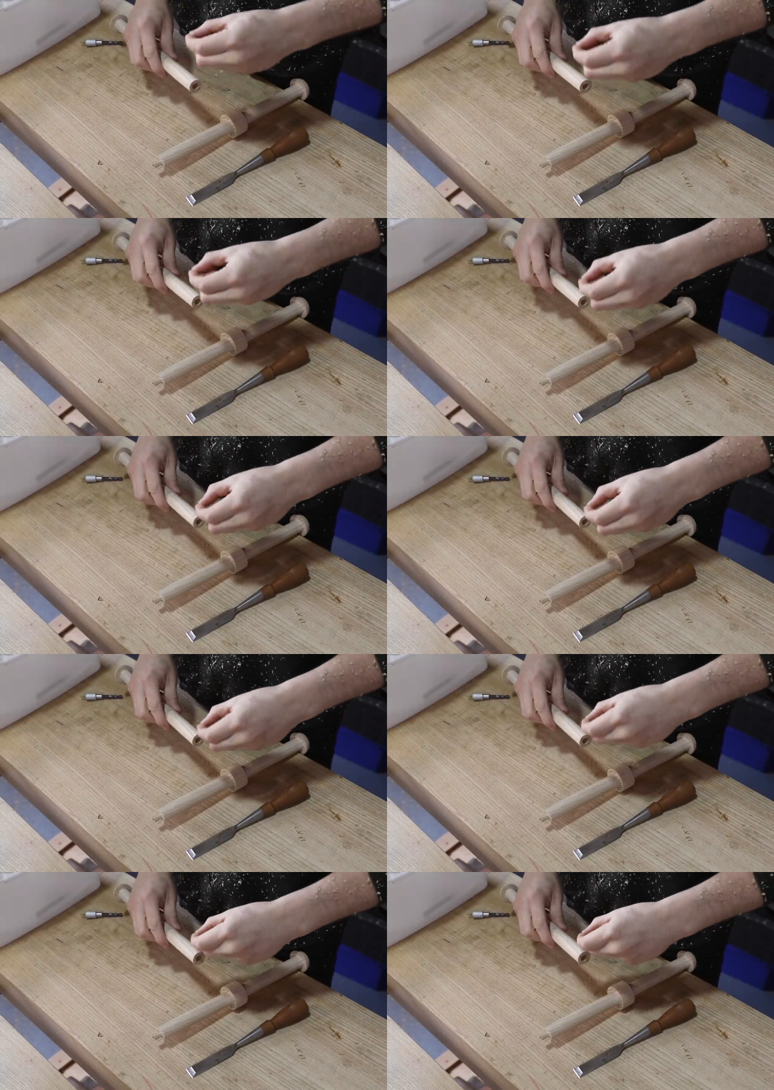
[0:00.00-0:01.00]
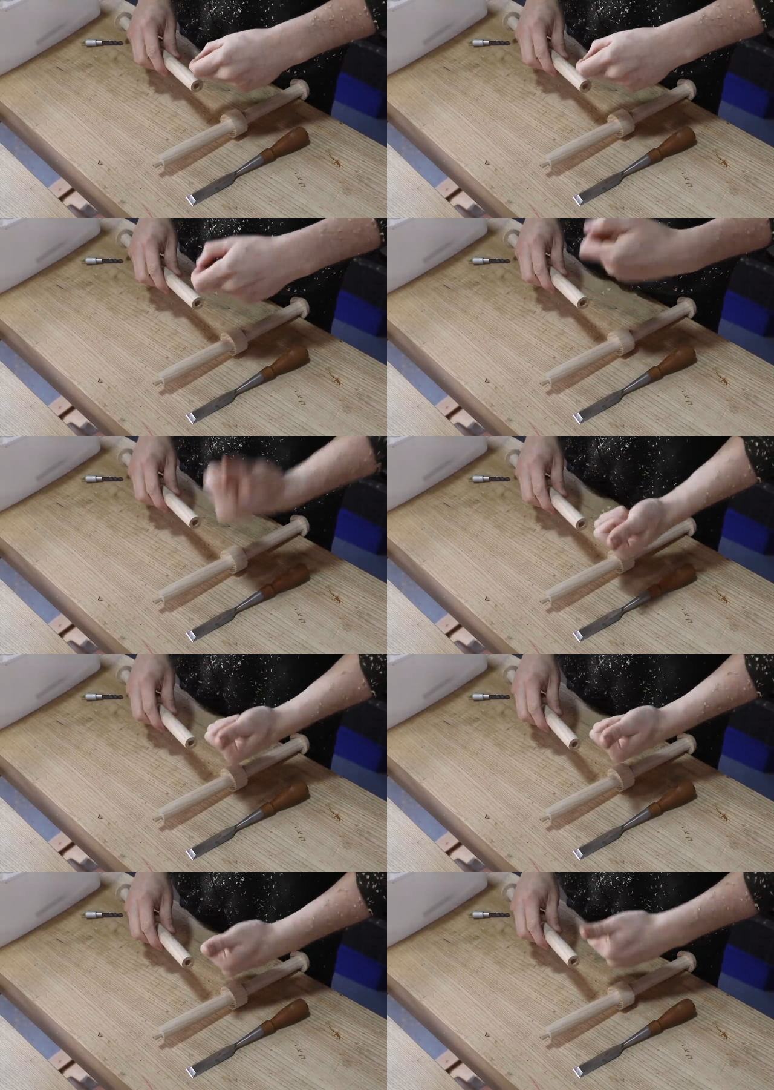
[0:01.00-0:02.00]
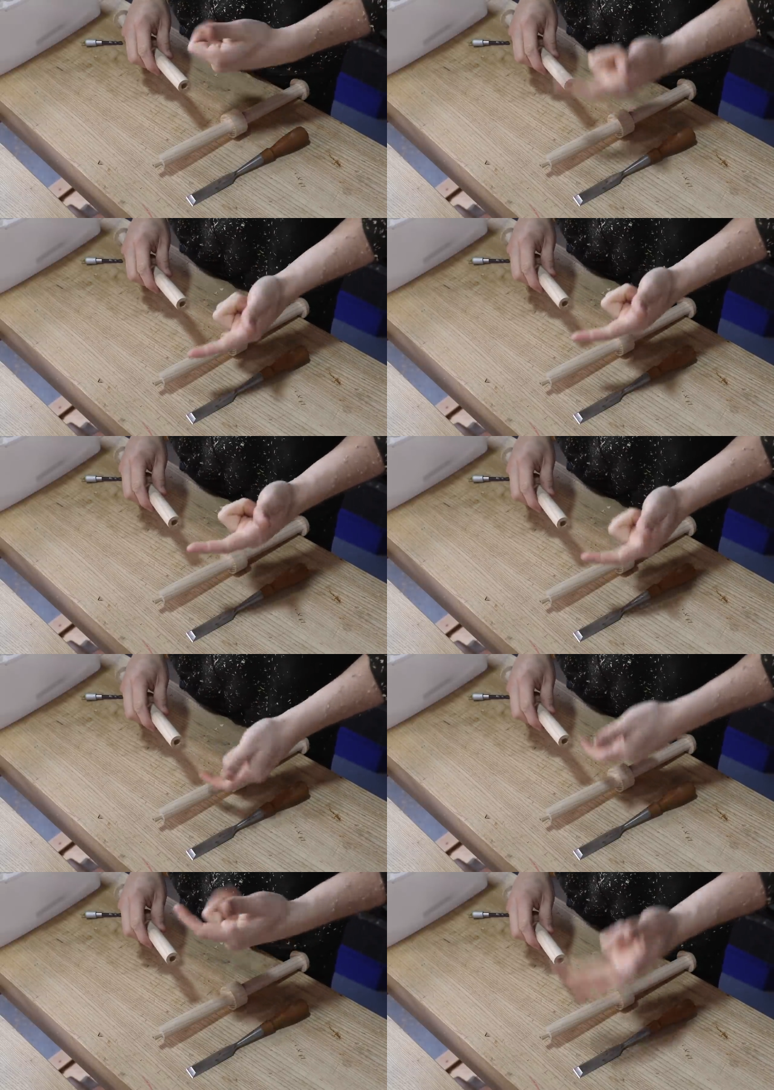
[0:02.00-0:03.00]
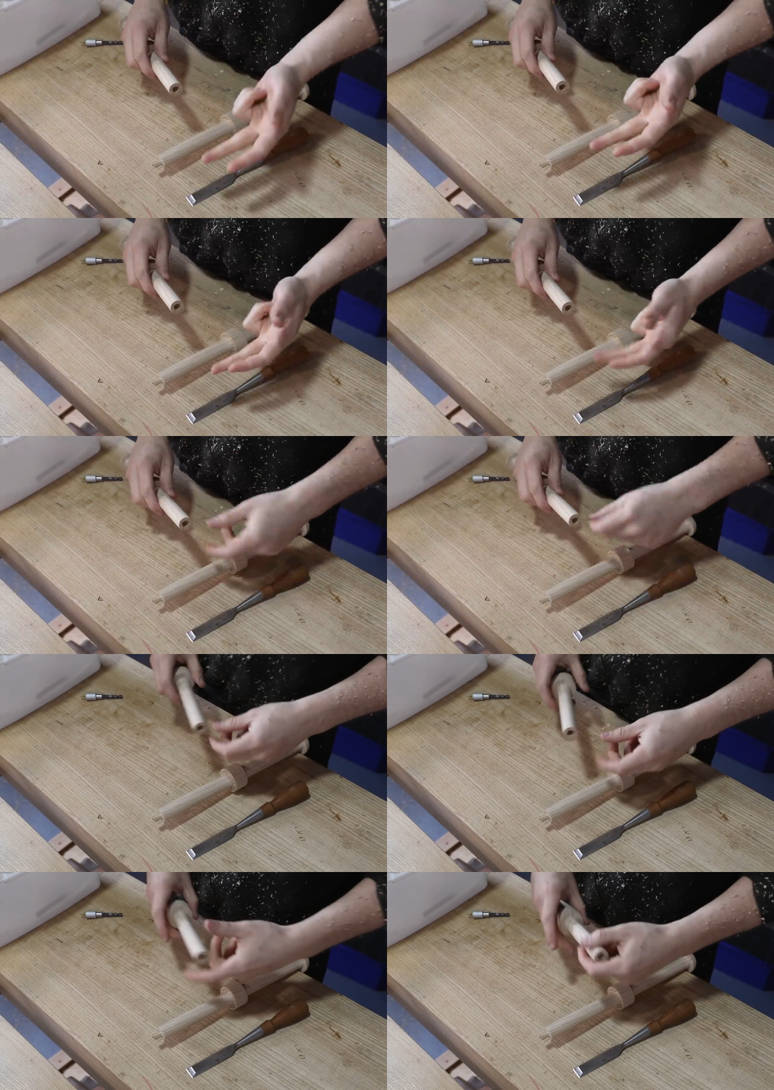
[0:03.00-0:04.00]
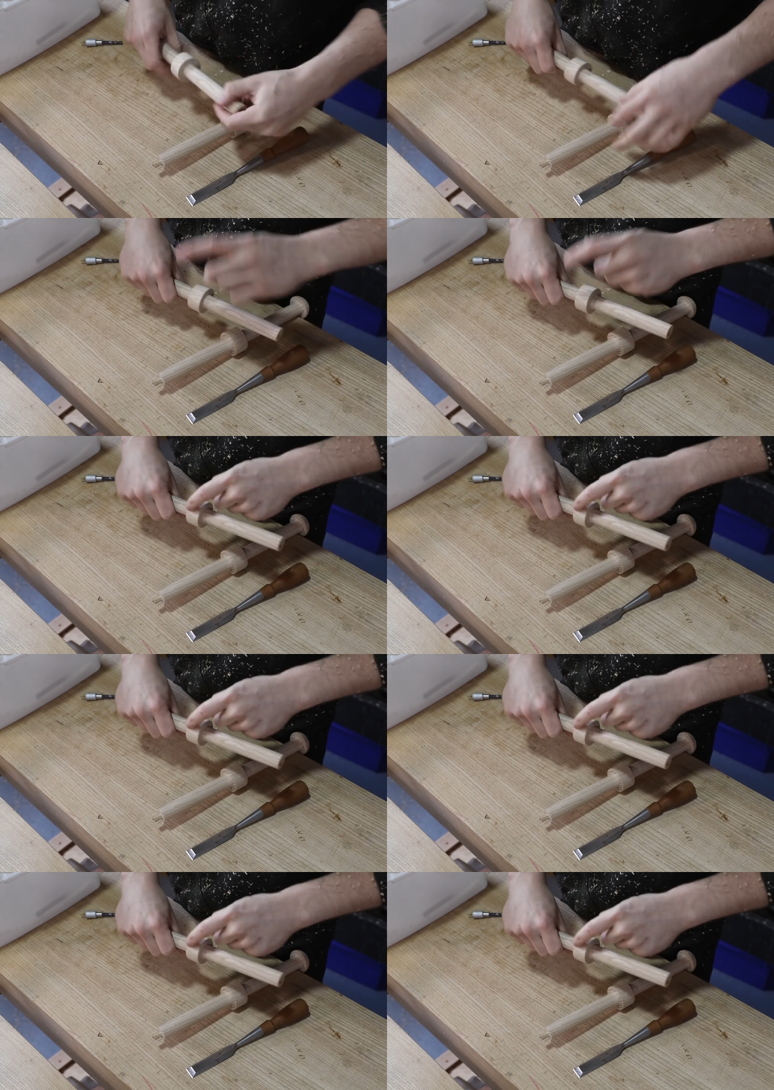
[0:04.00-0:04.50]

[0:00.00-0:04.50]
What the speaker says: [unreadable: no face in view]